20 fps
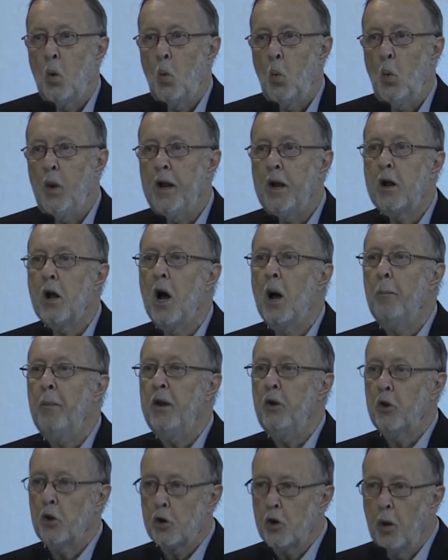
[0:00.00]
we come
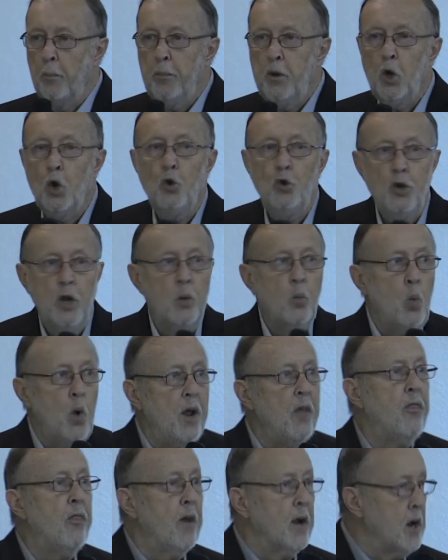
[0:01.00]
into communion
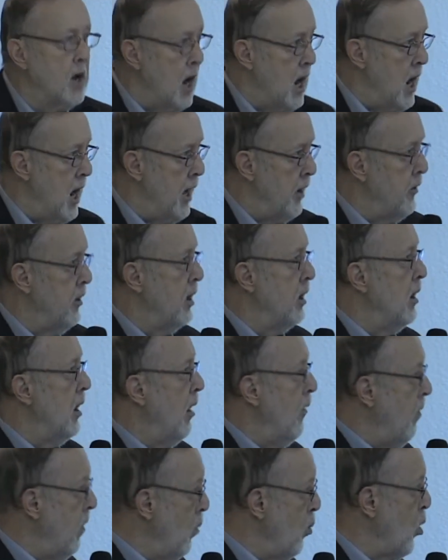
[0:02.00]
with the God
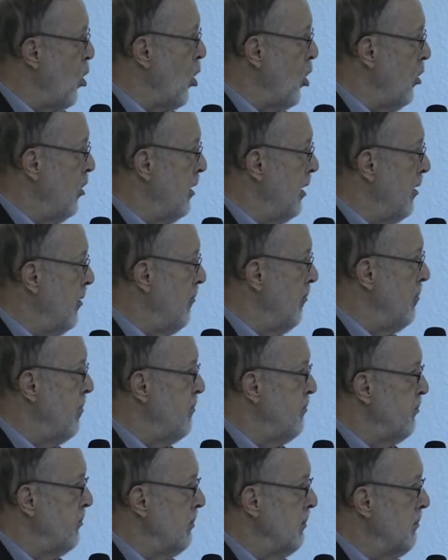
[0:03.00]
of the Word.
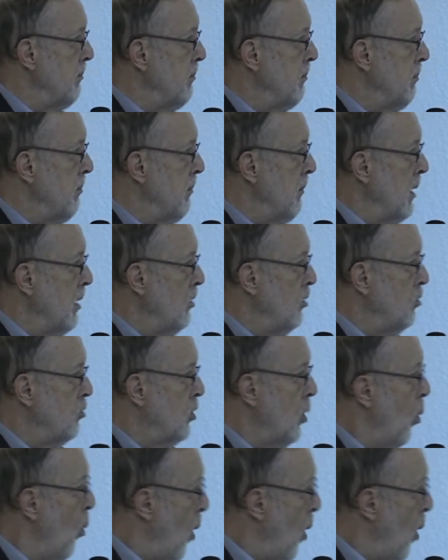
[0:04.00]
So